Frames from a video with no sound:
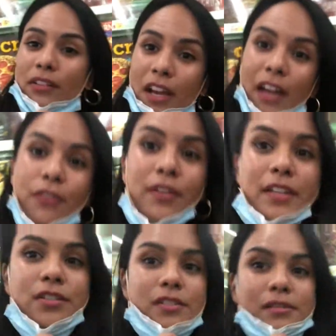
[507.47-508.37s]
caught
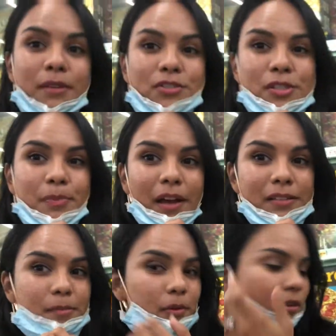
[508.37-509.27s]
fish as much as
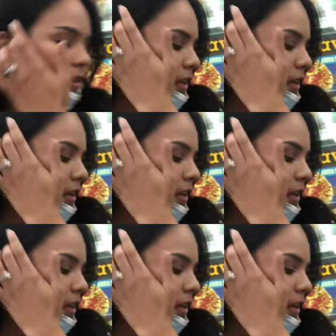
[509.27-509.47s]
possible.